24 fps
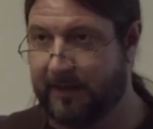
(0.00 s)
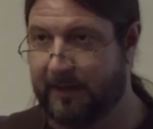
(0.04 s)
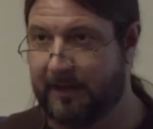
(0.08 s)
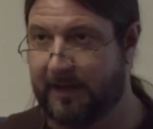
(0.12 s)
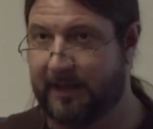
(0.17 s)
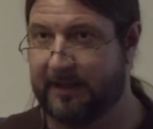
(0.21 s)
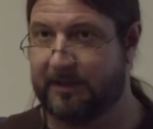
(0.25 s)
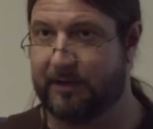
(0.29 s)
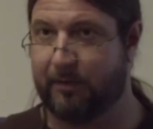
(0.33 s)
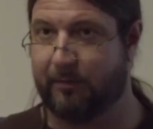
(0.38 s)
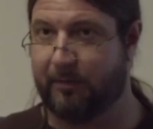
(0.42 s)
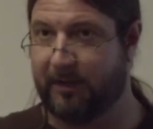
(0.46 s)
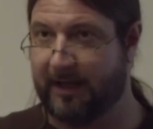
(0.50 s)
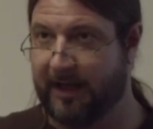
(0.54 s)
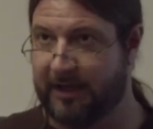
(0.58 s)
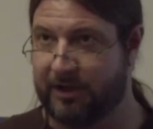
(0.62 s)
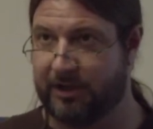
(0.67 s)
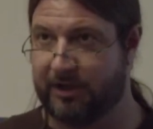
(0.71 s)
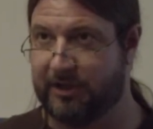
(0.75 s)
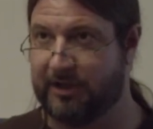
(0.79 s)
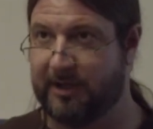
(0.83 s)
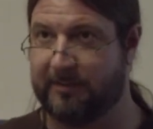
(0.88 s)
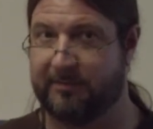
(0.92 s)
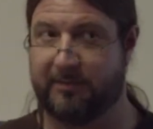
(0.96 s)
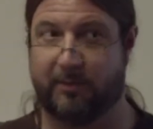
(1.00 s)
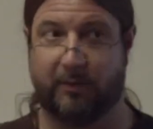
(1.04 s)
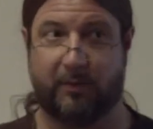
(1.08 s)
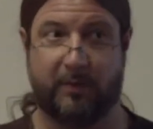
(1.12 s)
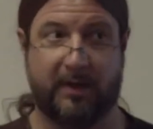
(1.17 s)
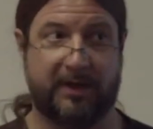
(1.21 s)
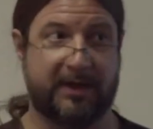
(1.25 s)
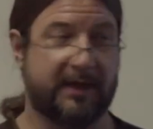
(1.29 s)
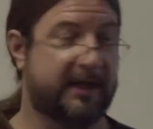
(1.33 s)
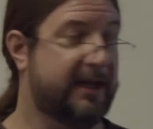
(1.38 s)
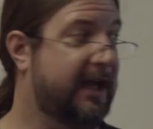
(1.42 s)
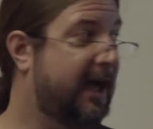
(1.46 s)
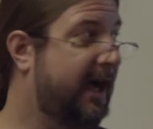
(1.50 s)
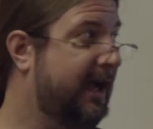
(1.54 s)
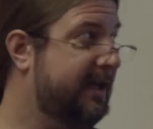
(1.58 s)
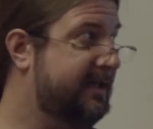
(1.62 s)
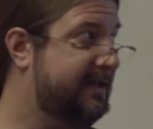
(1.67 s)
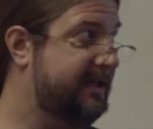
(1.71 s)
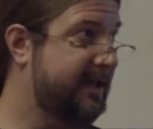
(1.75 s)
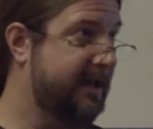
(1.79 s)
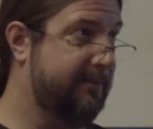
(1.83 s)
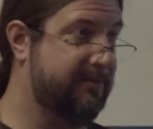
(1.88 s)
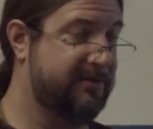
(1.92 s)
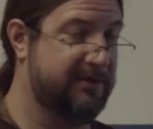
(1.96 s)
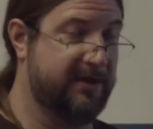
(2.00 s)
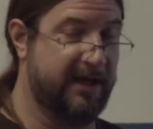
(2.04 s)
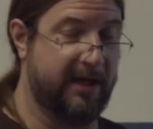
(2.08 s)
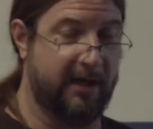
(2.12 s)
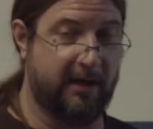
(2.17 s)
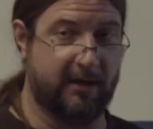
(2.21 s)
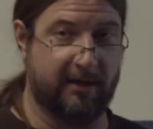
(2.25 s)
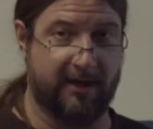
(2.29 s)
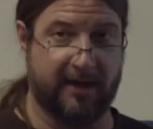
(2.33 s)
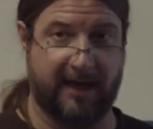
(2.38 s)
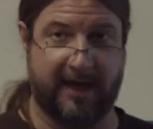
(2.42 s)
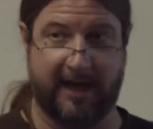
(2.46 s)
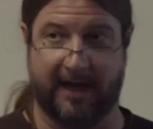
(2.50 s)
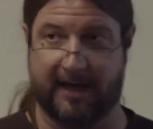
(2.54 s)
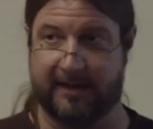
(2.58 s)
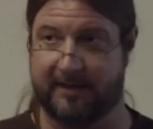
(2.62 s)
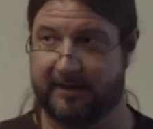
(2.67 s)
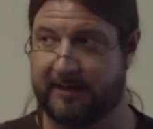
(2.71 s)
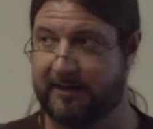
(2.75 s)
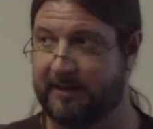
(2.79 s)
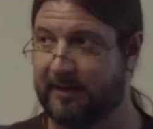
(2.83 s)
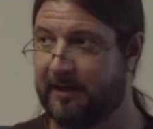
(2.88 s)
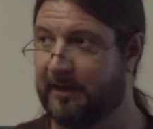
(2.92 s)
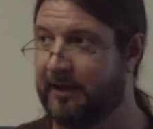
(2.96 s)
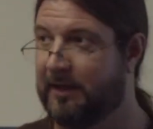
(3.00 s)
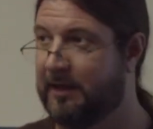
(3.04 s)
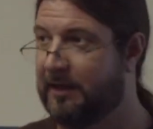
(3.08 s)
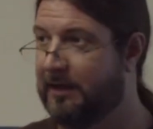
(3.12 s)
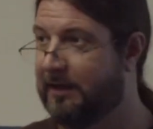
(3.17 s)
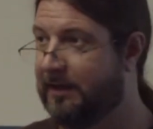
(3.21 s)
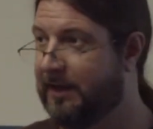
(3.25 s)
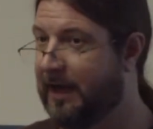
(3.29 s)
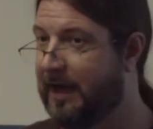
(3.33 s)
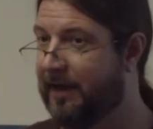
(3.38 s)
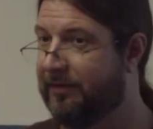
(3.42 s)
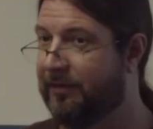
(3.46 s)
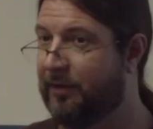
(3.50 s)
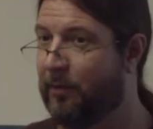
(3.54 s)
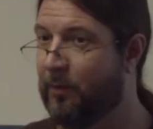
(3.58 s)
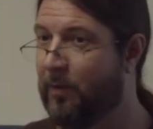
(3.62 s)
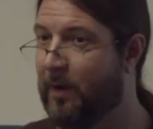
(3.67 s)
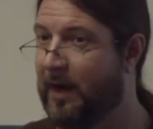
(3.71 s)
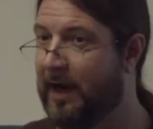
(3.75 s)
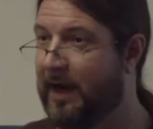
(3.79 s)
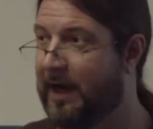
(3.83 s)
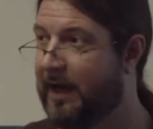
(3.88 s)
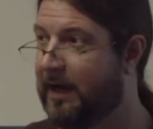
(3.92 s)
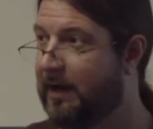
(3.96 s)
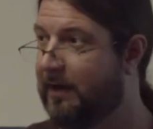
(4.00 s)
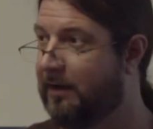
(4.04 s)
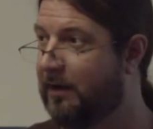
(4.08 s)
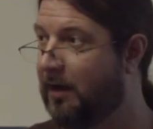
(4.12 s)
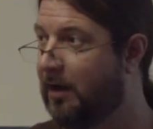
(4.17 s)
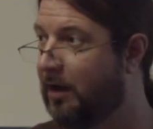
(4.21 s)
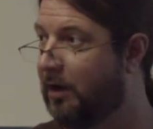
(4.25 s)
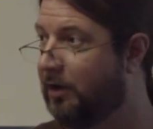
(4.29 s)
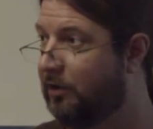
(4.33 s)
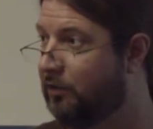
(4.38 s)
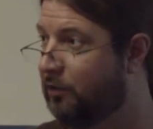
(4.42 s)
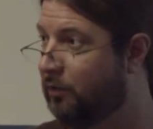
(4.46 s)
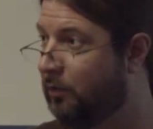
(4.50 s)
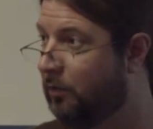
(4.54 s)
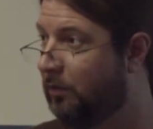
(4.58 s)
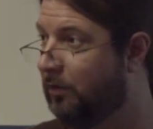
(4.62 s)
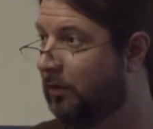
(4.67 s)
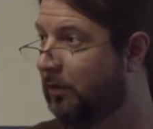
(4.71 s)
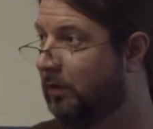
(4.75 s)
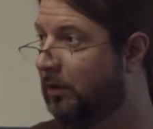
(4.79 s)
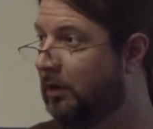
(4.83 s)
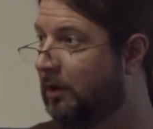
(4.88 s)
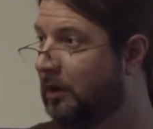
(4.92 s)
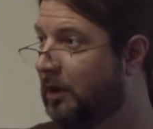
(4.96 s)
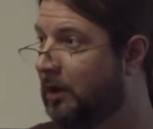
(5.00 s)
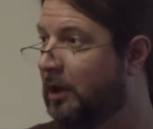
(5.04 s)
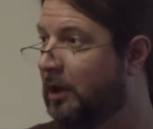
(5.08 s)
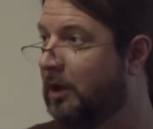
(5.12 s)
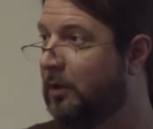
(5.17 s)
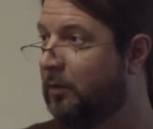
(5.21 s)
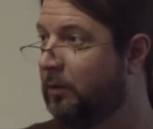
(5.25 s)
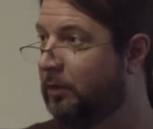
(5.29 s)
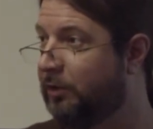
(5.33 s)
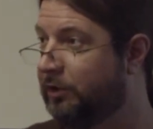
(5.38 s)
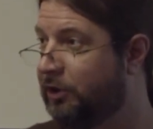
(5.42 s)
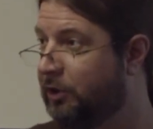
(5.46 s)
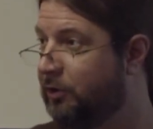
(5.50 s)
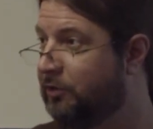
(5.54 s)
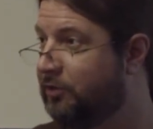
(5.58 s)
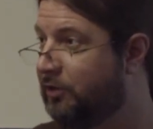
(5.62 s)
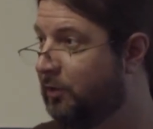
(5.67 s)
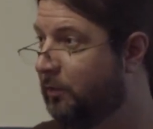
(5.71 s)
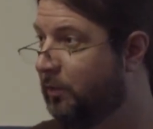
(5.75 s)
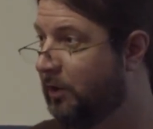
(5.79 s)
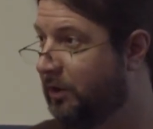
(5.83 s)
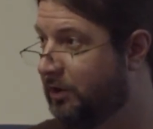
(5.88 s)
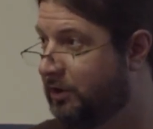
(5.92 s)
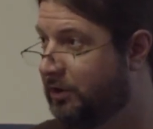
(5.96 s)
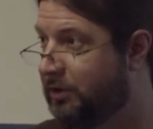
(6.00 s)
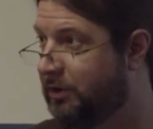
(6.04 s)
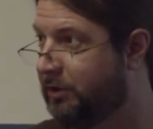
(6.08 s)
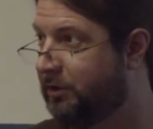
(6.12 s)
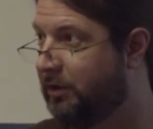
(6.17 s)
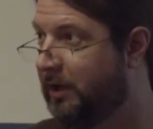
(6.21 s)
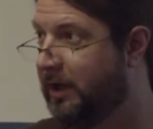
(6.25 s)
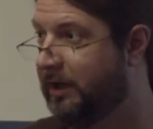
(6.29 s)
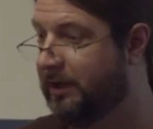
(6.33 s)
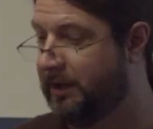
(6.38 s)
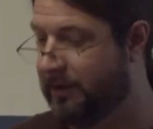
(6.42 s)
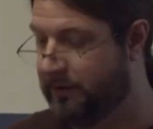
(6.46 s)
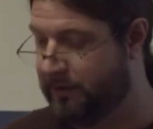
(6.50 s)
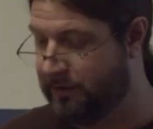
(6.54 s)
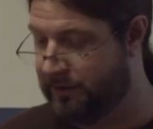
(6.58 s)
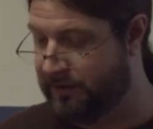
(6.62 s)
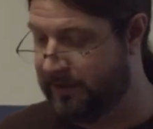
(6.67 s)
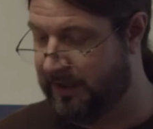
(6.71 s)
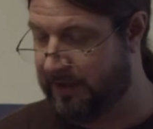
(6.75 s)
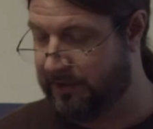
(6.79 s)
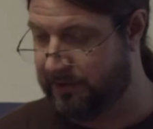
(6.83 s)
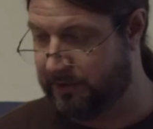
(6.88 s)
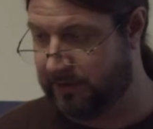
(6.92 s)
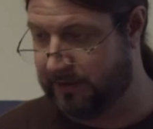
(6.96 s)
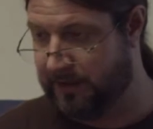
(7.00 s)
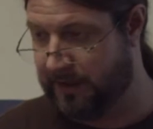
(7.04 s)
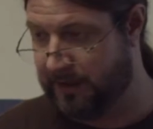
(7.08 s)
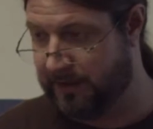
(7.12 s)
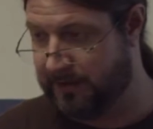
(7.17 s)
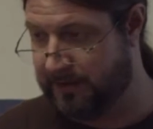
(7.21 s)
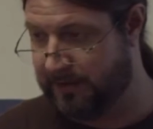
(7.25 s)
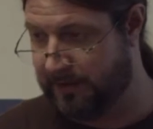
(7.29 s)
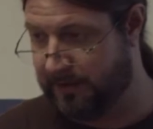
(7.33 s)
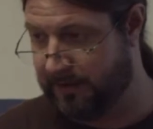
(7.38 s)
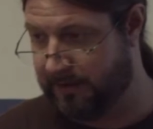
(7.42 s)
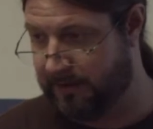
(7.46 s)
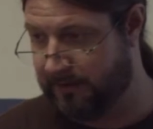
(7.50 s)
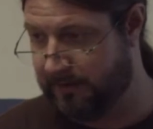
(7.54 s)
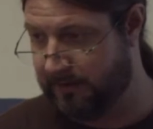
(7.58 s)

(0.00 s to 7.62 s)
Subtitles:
It's the relationships between the concepts that are enhanced, not the way our tool will use the words to try and understand your content.